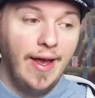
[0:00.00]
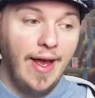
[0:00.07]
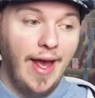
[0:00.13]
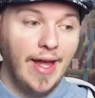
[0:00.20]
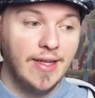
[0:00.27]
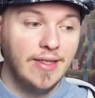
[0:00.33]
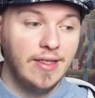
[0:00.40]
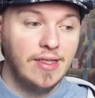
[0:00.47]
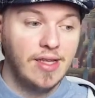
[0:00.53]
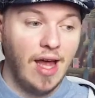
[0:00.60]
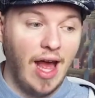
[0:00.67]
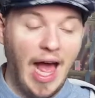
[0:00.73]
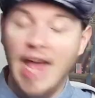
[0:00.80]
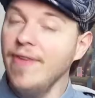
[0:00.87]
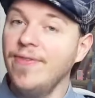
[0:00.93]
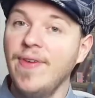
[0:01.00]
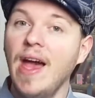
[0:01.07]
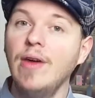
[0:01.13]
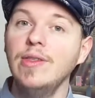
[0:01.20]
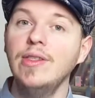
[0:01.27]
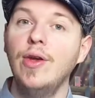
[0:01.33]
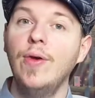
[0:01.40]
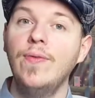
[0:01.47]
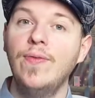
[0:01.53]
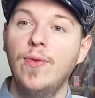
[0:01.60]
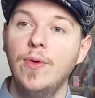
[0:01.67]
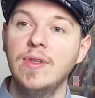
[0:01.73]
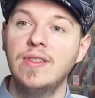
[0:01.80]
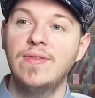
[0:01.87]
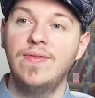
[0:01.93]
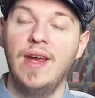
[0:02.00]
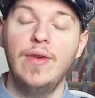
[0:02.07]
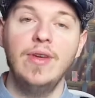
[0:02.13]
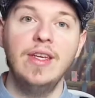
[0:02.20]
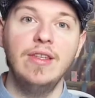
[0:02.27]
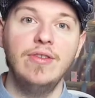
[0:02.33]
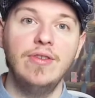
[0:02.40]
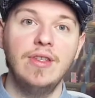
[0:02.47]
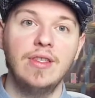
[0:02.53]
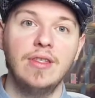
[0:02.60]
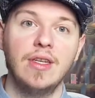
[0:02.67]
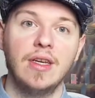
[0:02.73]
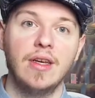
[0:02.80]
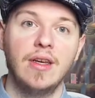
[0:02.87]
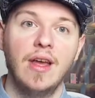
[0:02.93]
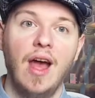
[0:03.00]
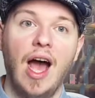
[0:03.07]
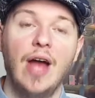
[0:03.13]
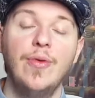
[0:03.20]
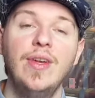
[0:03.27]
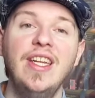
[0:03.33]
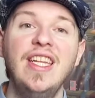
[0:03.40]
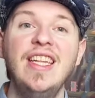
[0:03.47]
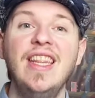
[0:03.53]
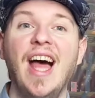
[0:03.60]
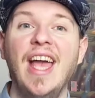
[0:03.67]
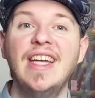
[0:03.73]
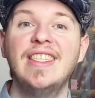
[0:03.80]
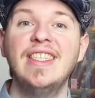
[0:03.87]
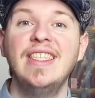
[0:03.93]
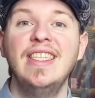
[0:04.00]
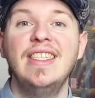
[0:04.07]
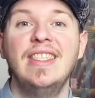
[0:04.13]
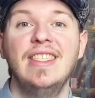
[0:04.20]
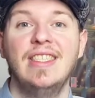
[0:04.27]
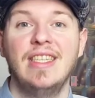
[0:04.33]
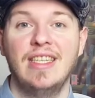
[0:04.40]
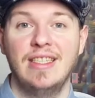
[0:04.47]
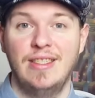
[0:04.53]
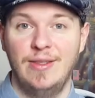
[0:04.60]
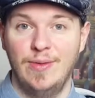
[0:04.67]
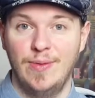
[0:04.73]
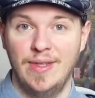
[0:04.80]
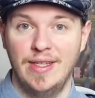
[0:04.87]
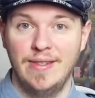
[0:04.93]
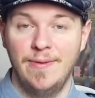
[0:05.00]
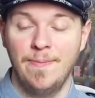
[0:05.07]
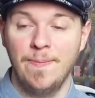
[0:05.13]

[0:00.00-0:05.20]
And I found her voice very interesting. I really liked listening to it.